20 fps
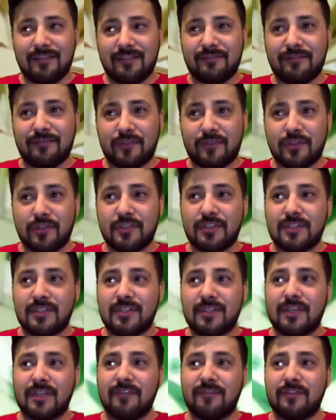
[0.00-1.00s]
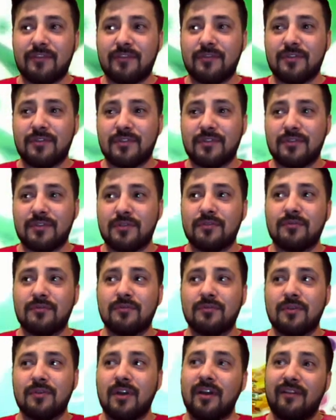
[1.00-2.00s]
First, they fuse
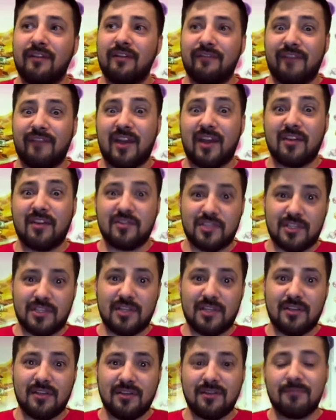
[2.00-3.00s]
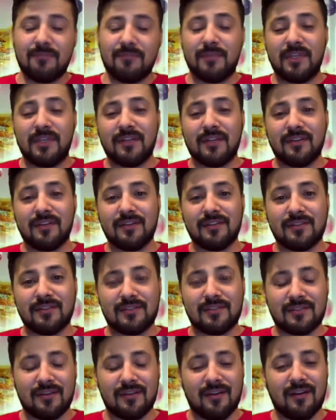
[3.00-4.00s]
into Fat Gogeta
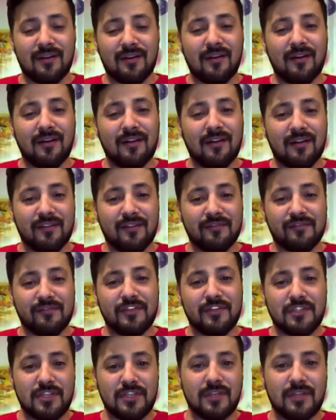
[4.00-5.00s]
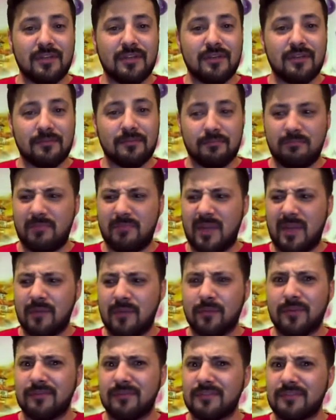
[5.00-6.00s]
because Vegeta bent
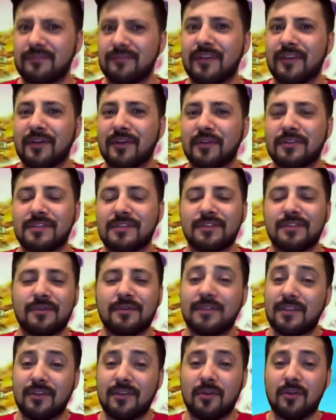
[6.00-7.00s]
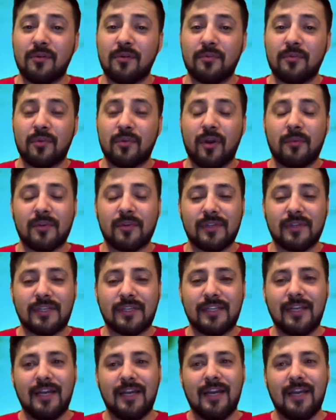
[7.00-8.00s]
one of his fingers, so it didn't go properly.
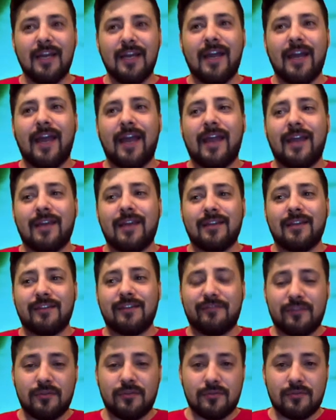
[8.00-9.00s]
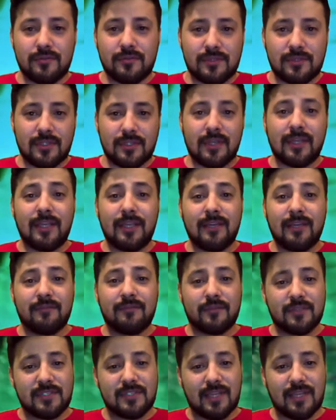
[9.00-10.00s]
And they fuse again
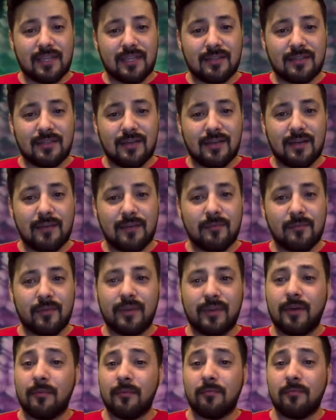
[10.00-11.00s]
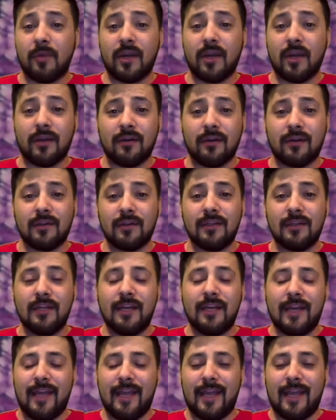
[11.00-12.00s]
for a second time with the help of Pycon.
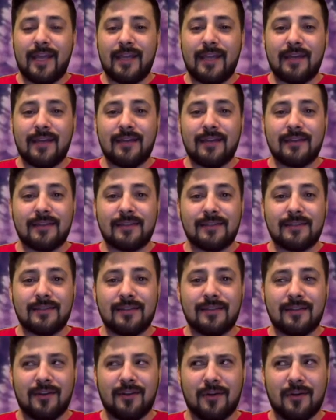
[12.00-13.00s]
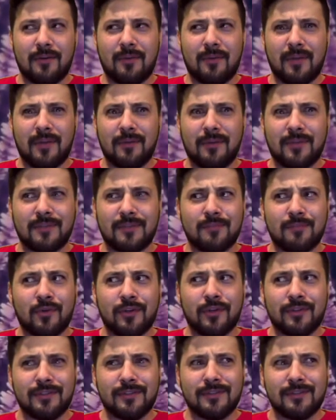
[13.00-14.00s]
And, oh, by the way,
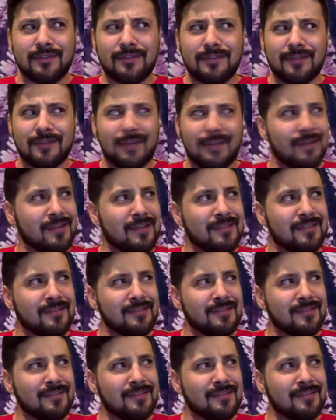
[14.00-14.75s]
spoilers, I guess?